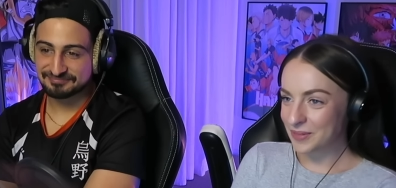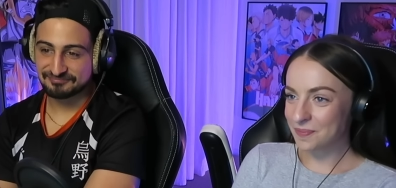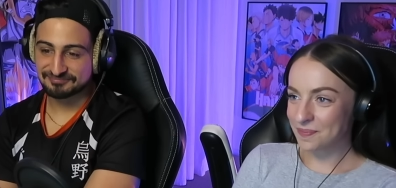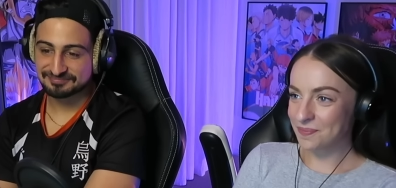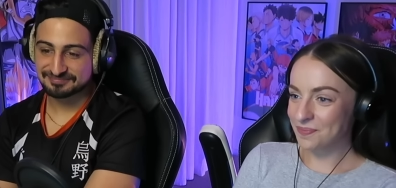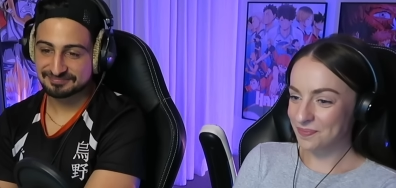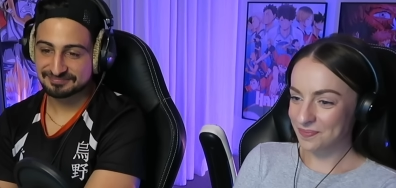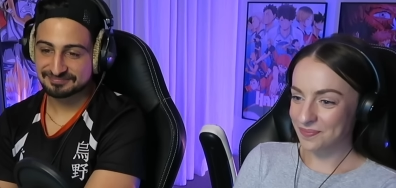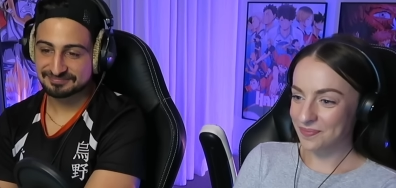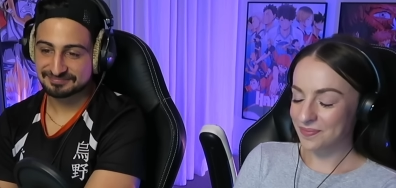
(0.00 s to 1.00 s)

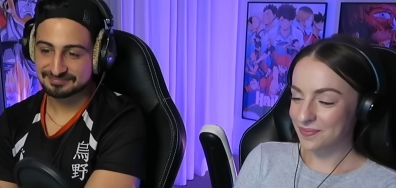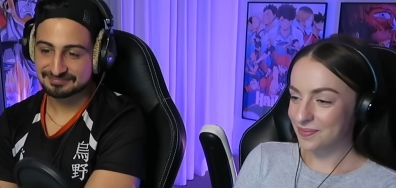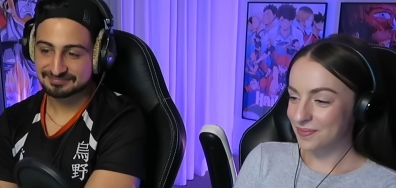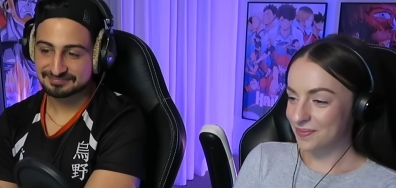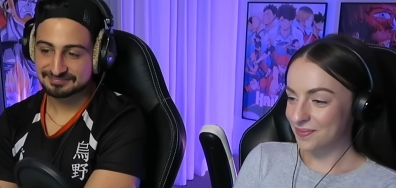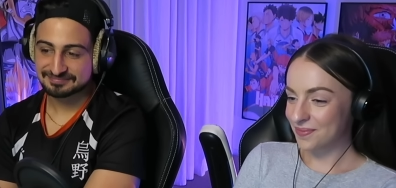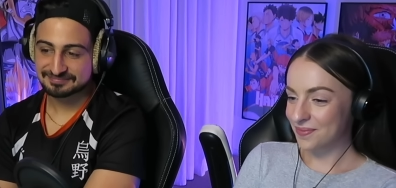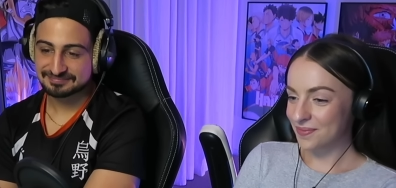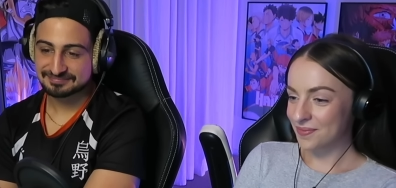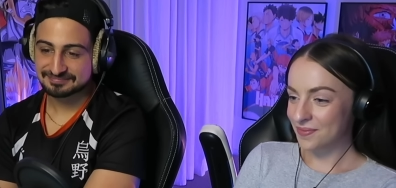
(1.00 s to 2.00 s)

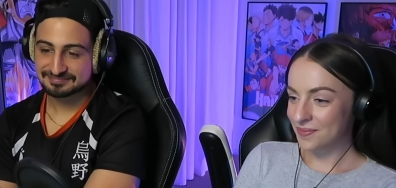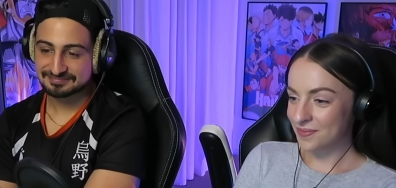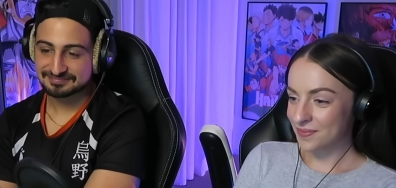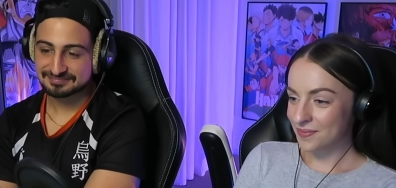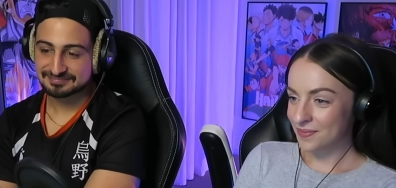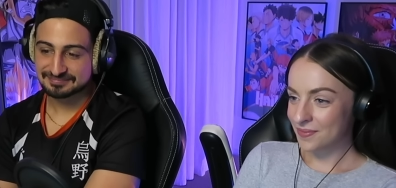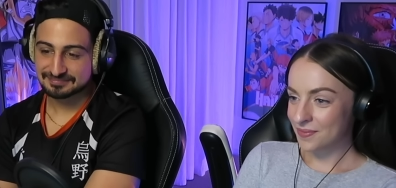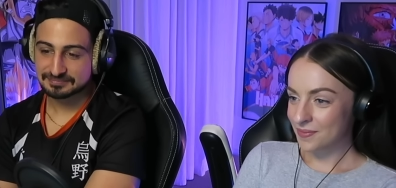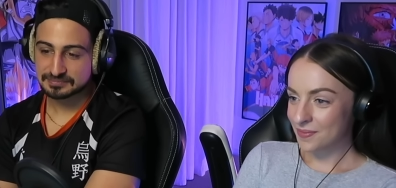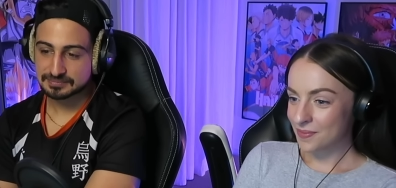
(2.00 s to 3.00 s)

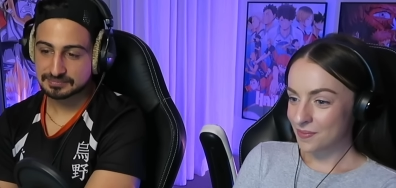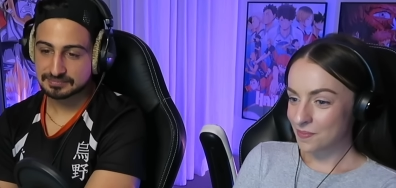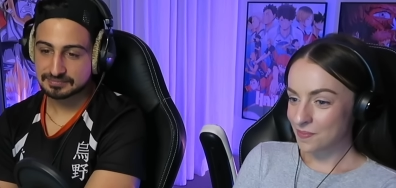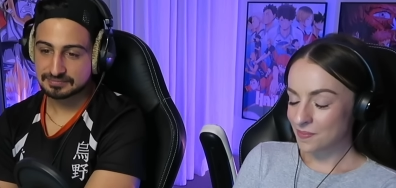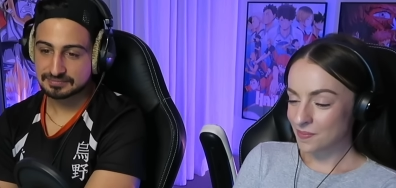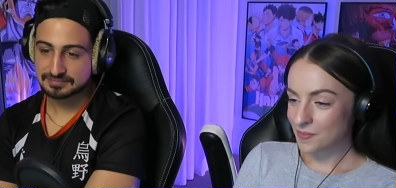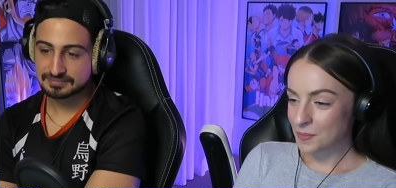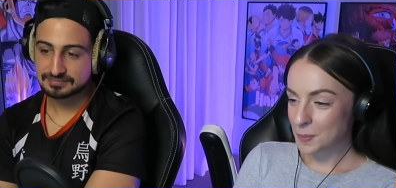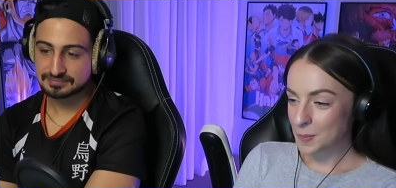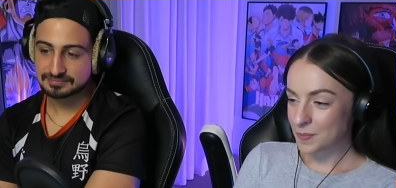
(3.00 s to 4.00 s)

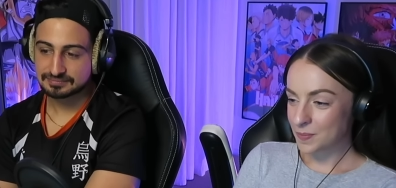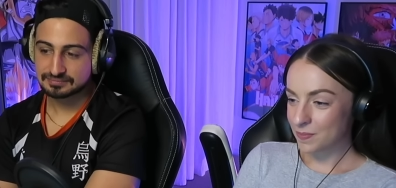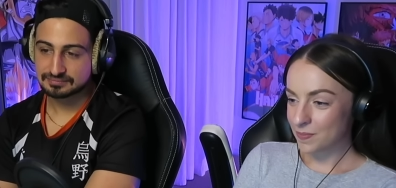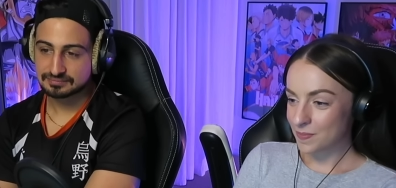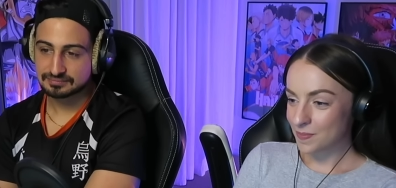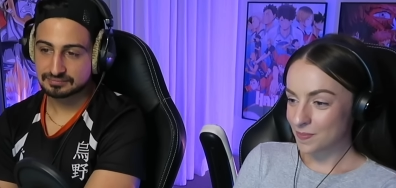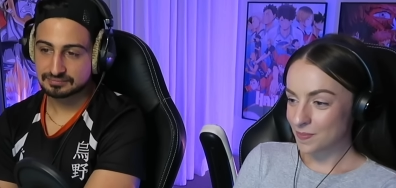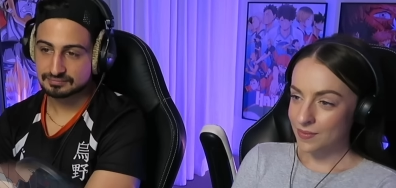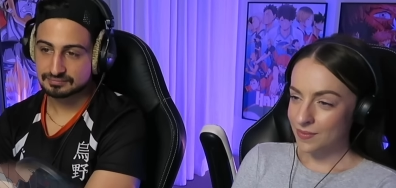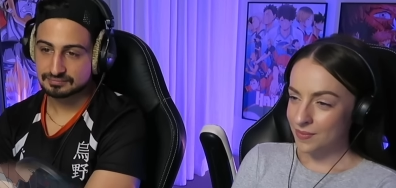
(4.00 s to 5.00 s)

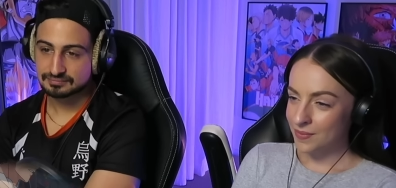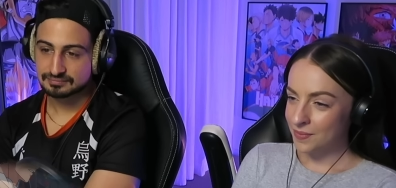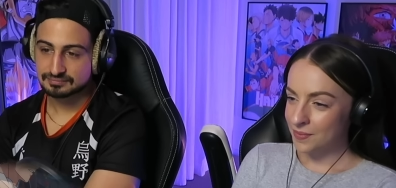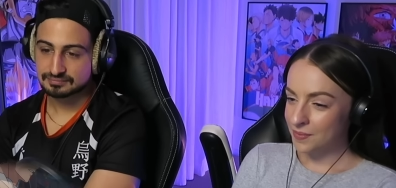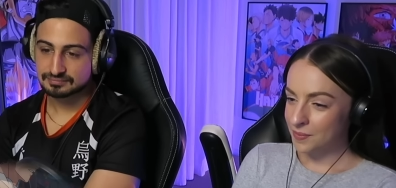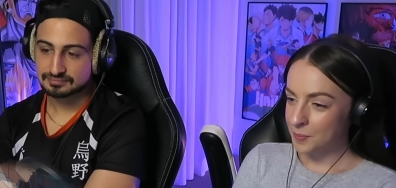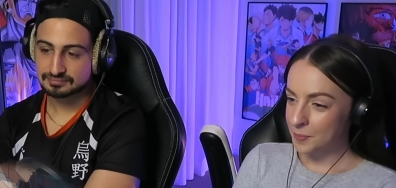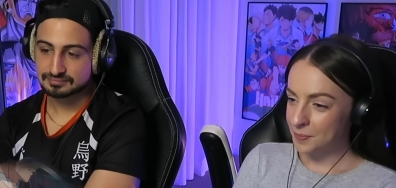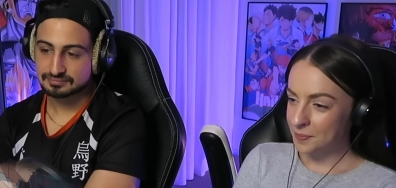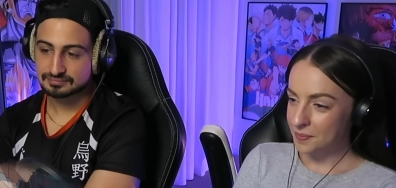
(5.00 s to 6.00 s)

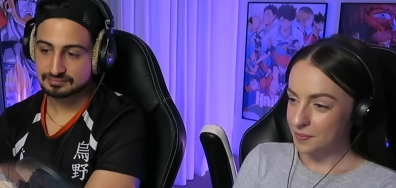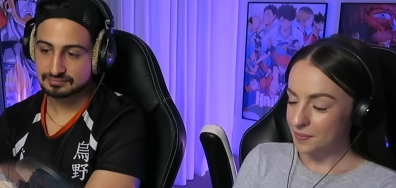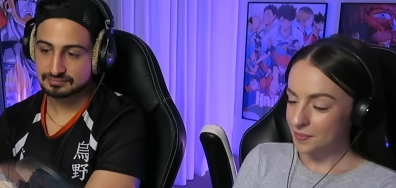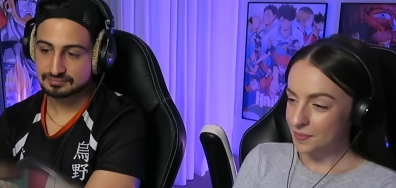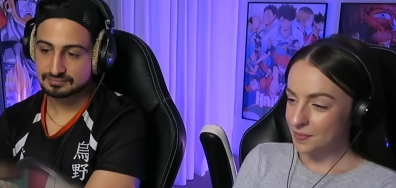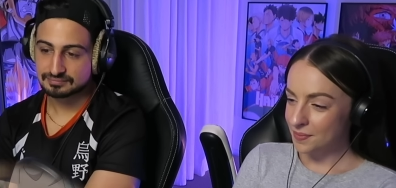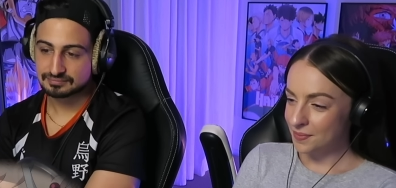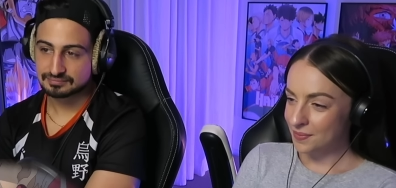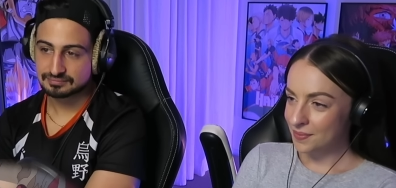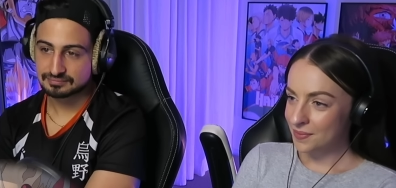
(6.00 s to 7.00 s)

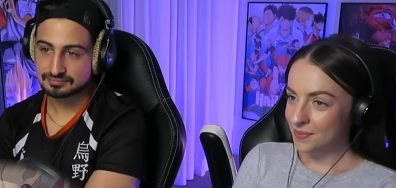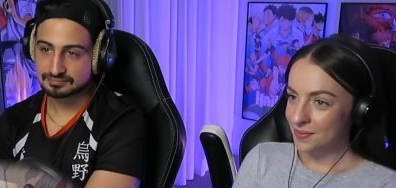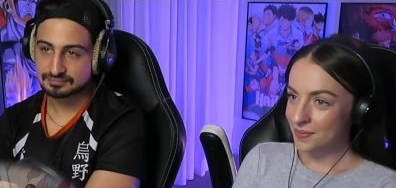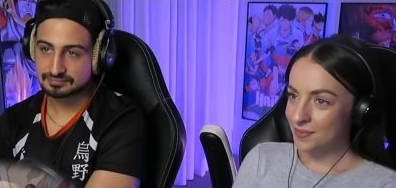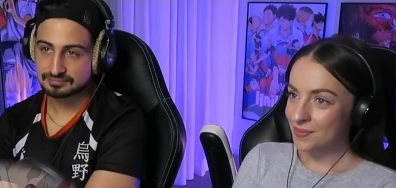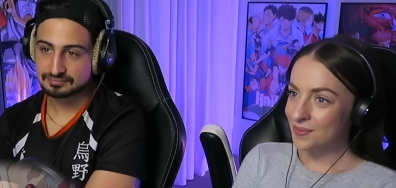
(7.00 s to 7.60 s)
(silence)